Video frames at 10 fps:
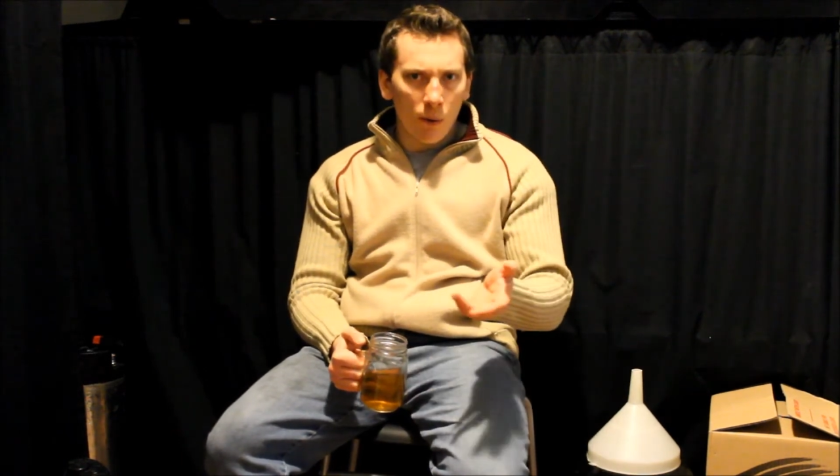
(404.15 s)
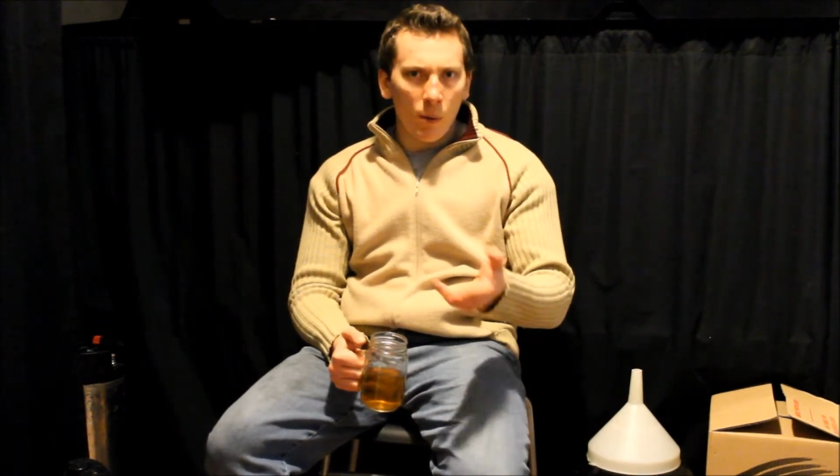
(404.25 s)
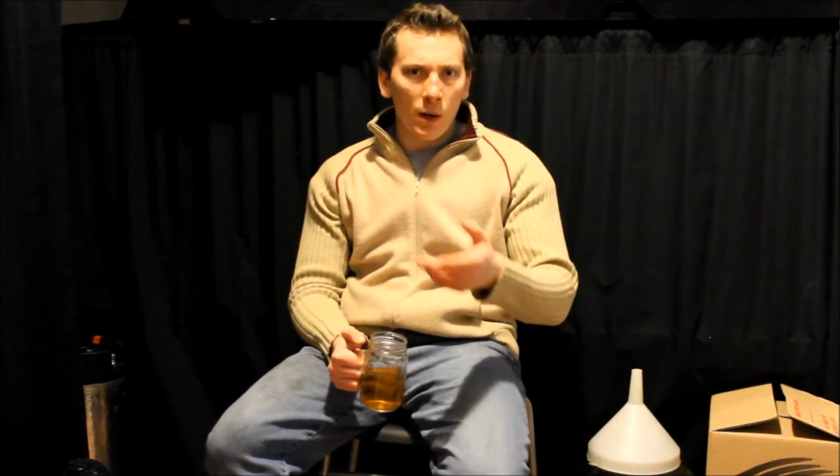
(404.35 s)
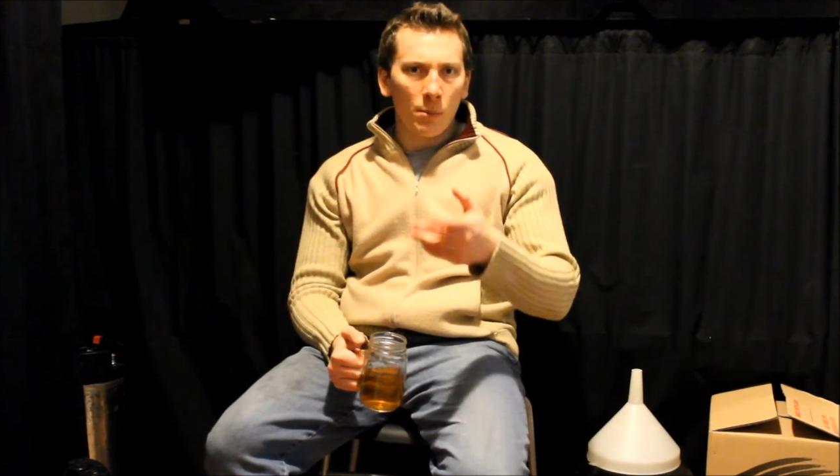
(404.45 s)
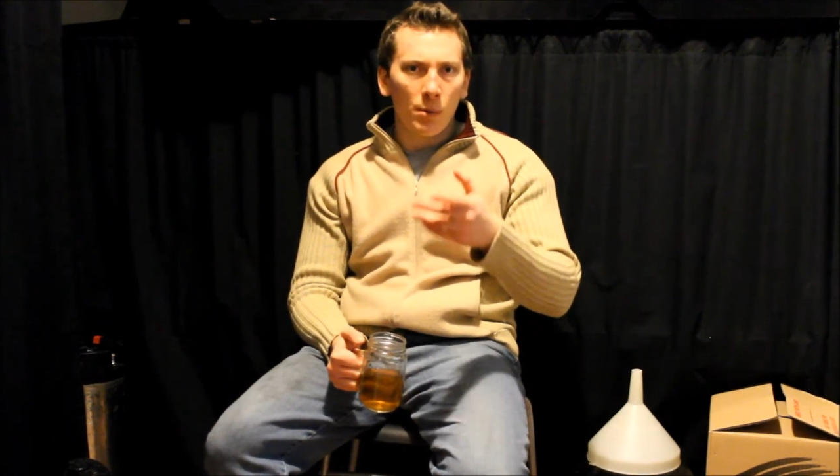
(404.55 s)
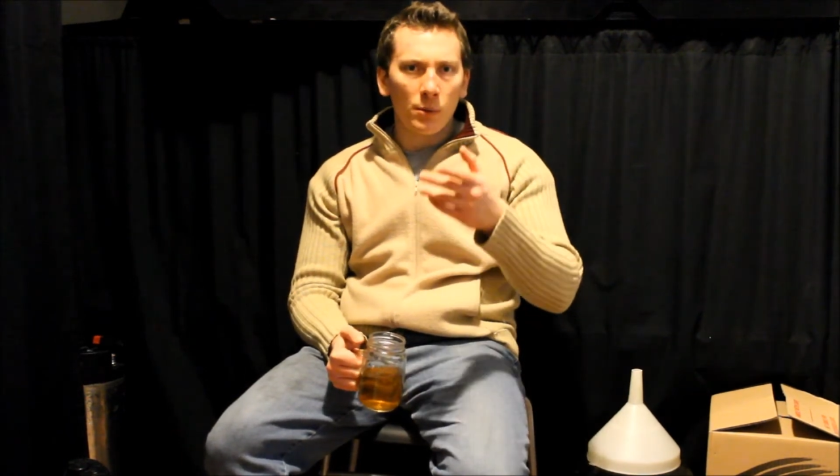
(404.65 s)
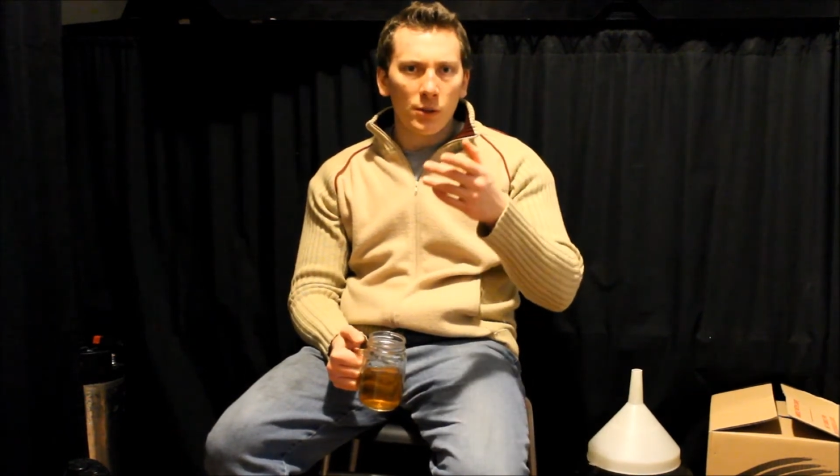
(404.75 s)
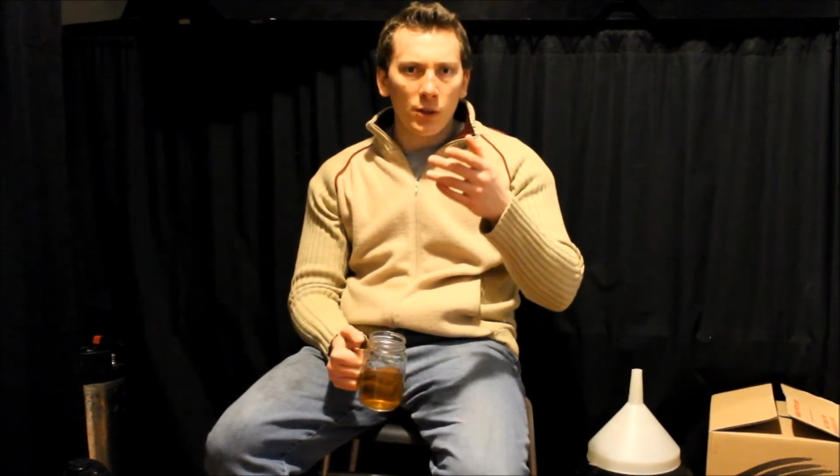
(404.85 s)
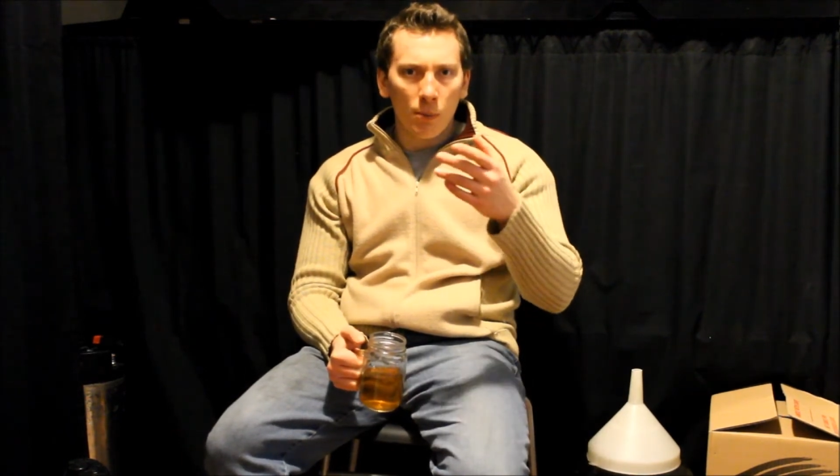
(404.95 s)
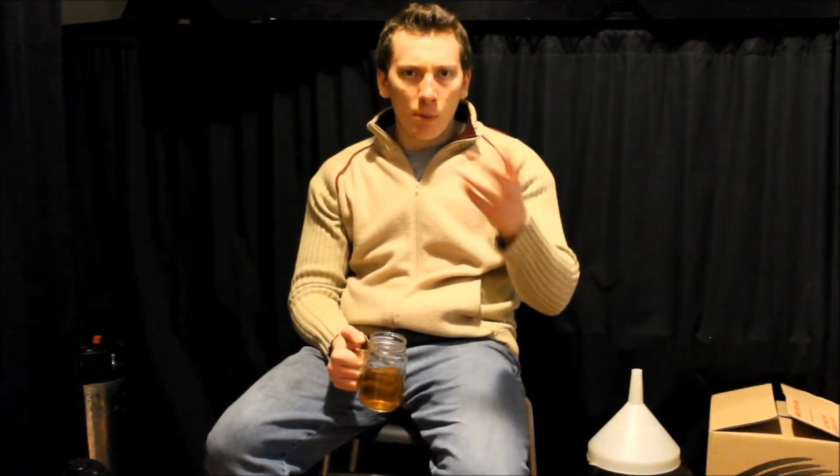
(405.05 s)
I want to
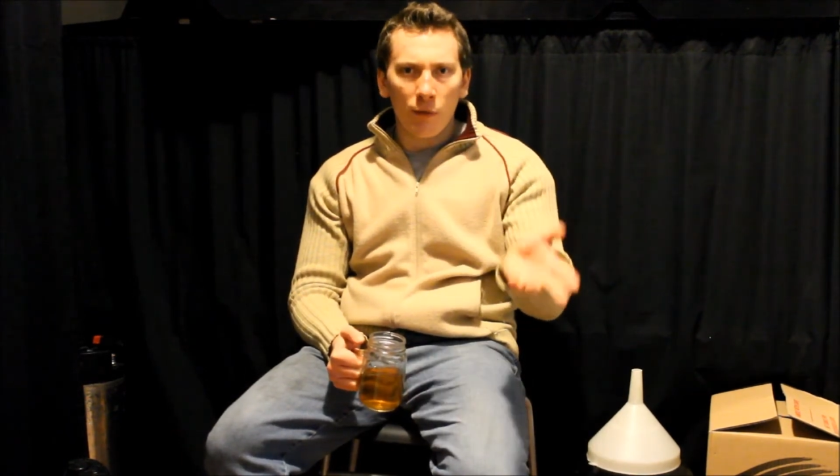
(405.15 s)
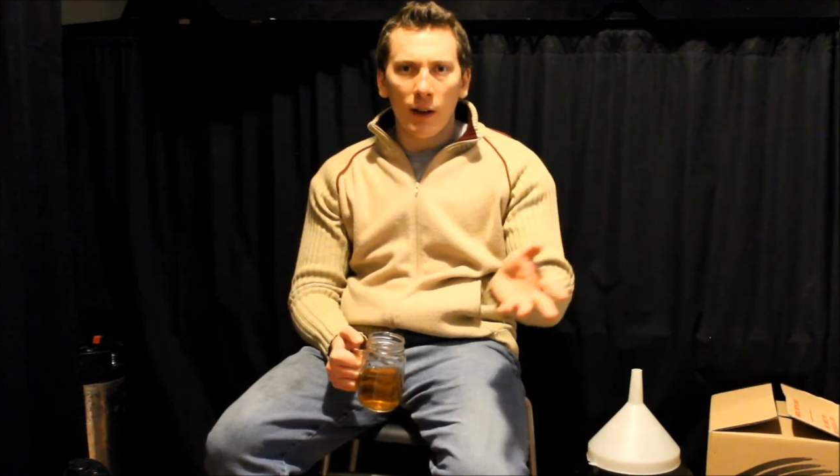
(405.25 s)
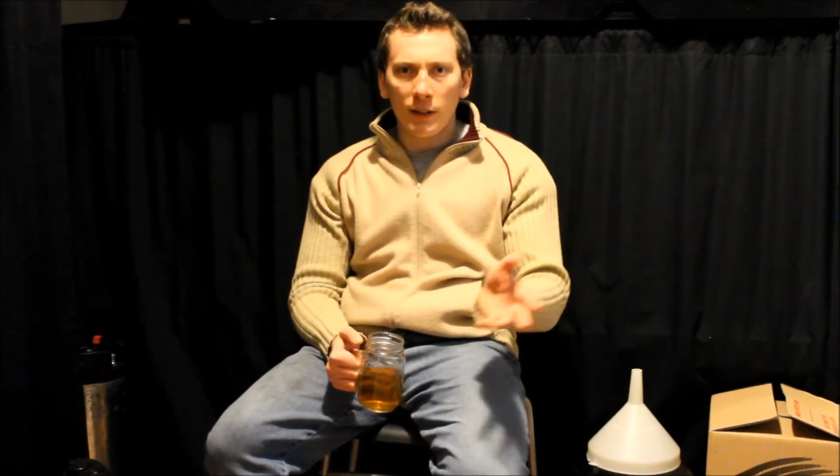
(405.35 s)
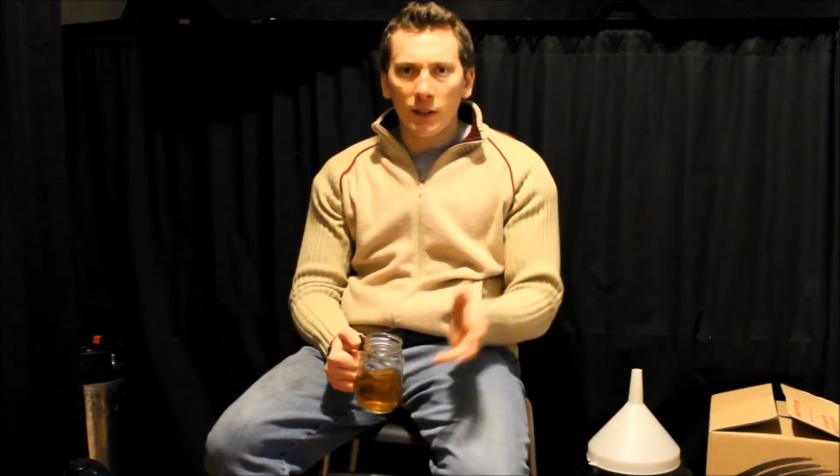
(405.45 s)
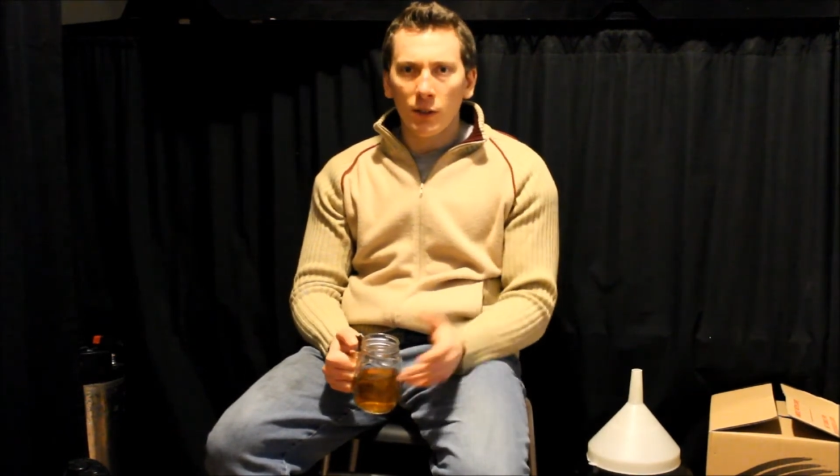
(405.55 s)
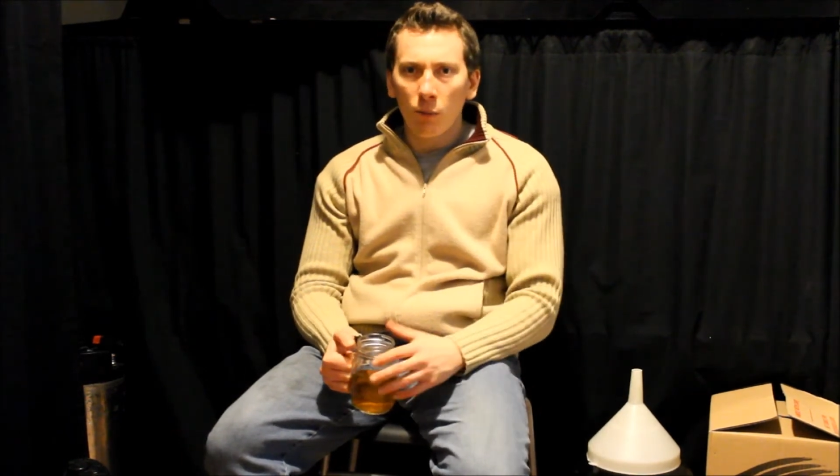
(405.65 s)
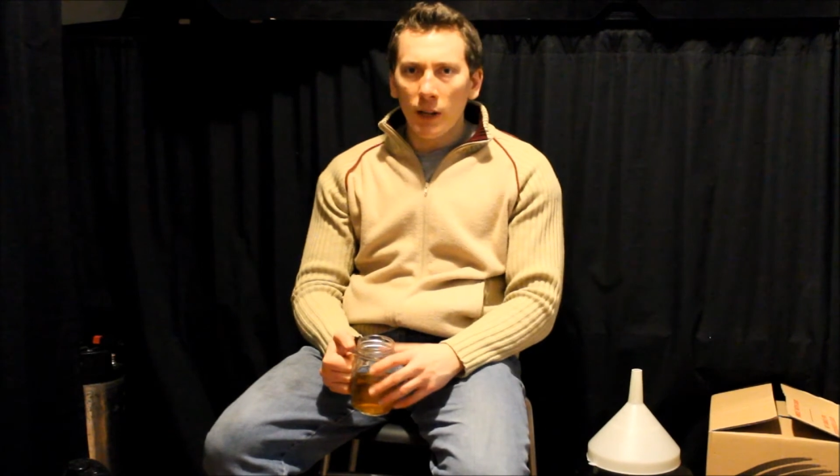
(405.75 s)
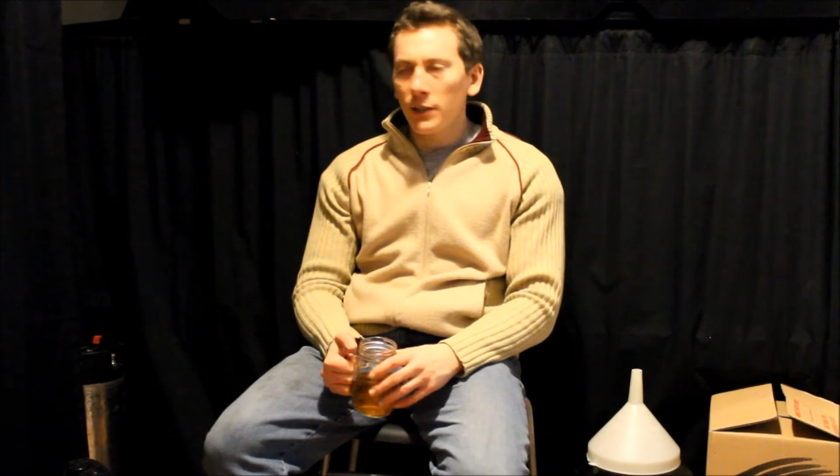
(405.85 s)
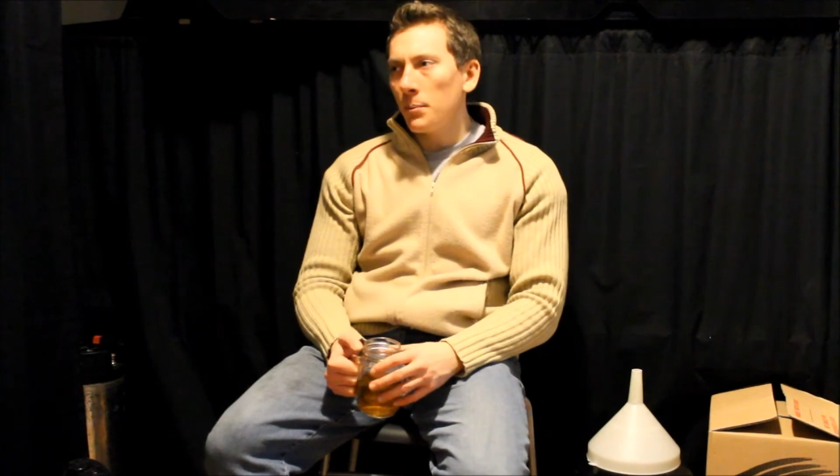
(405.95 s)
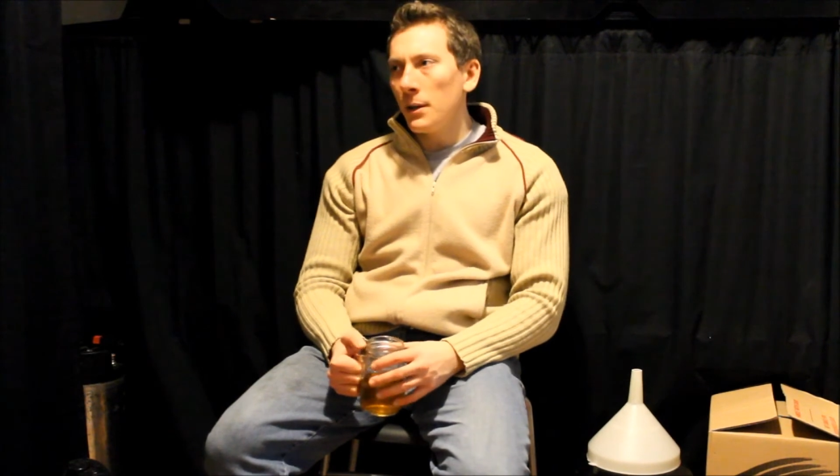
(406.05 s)
start perfecting some
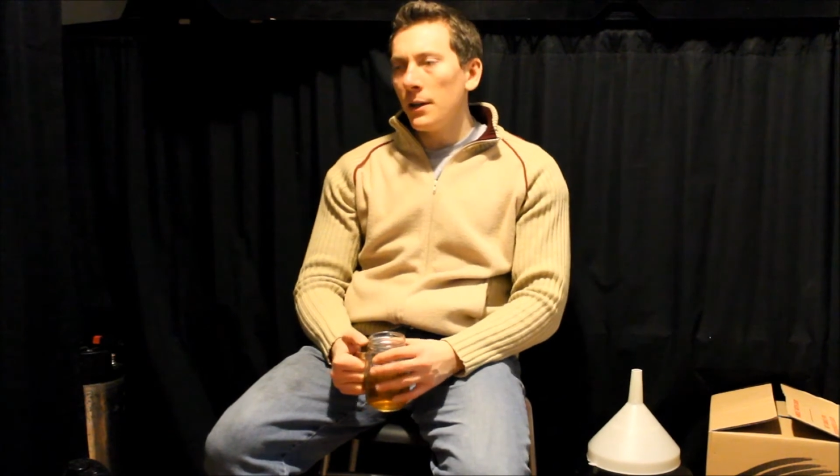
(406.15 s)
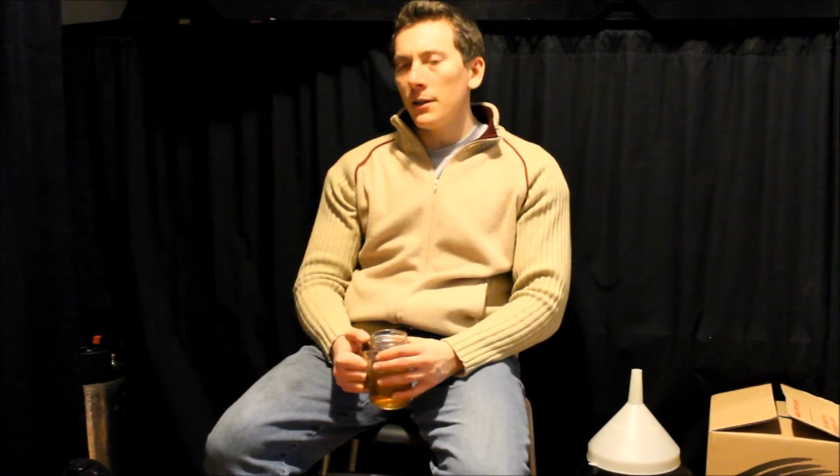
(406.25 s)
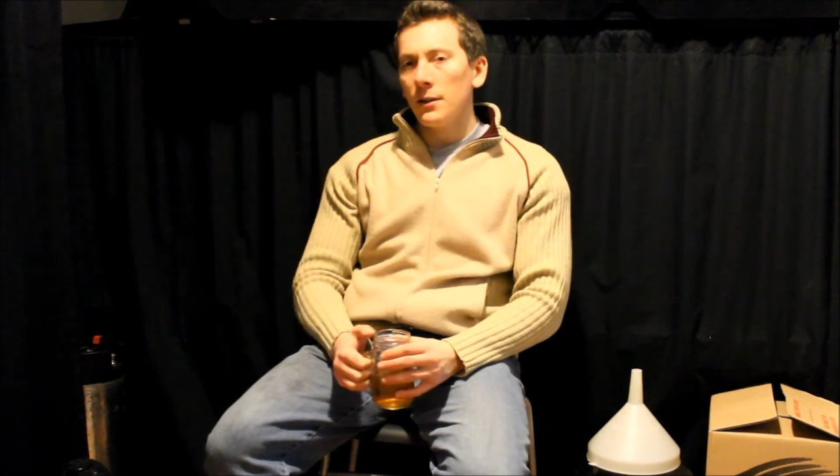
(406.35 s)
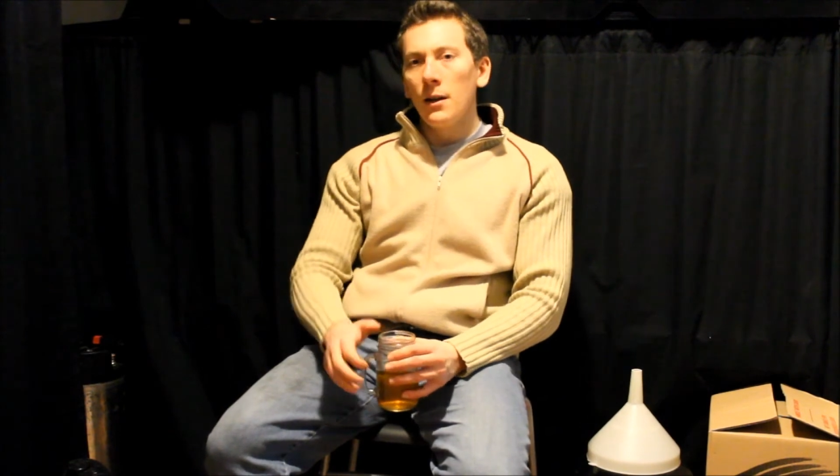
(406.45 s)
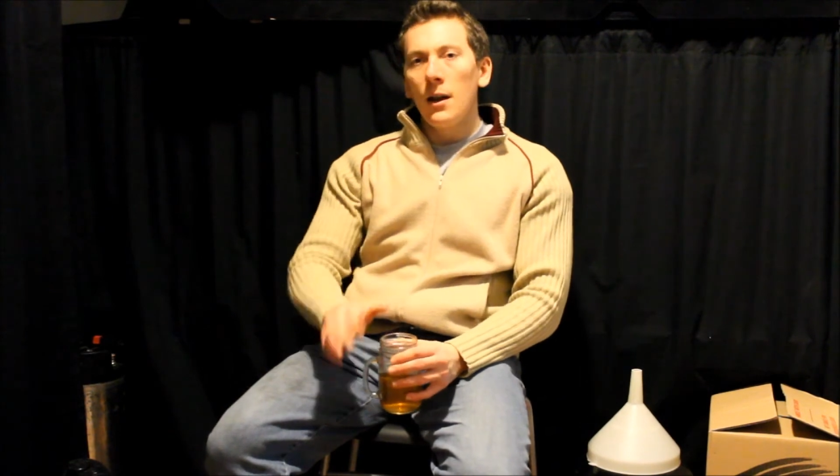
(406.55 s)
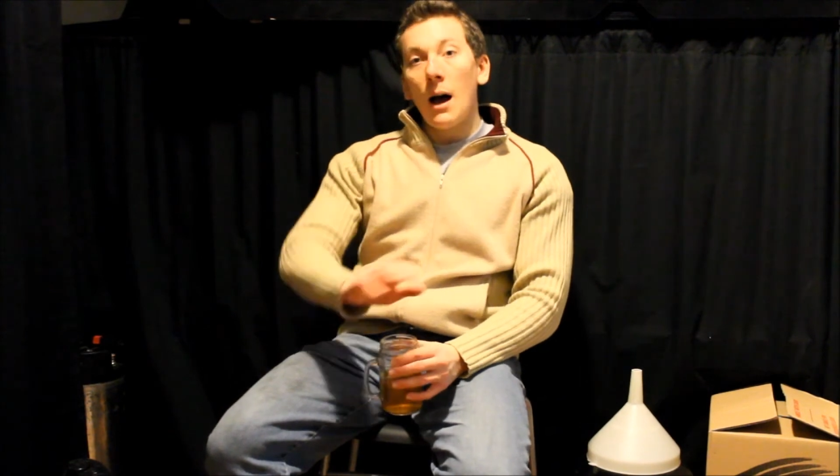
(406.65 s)
recipes.